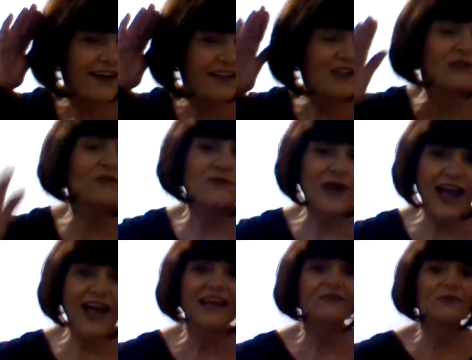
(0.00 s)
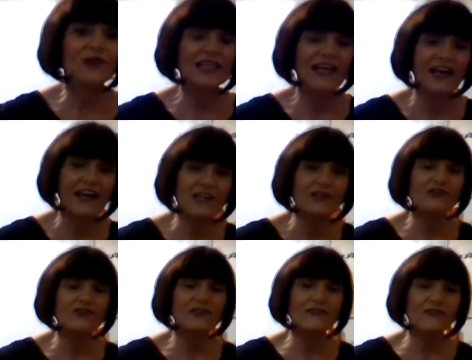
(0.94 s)
You're right,
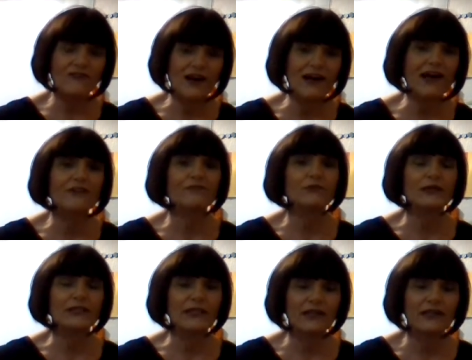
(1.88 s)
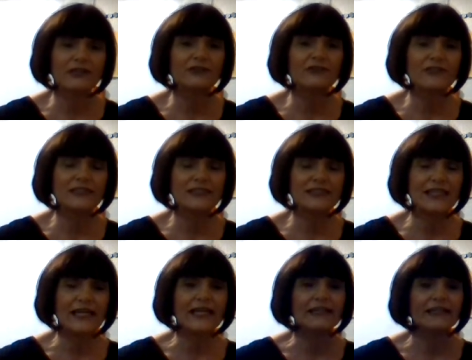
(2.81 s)
105,
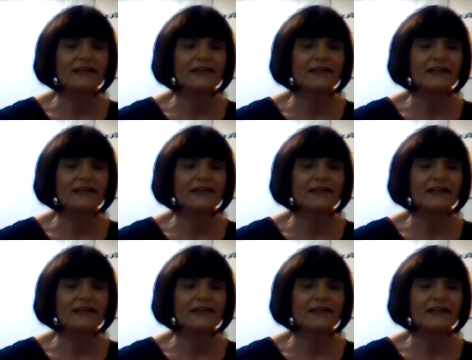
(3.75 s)
110.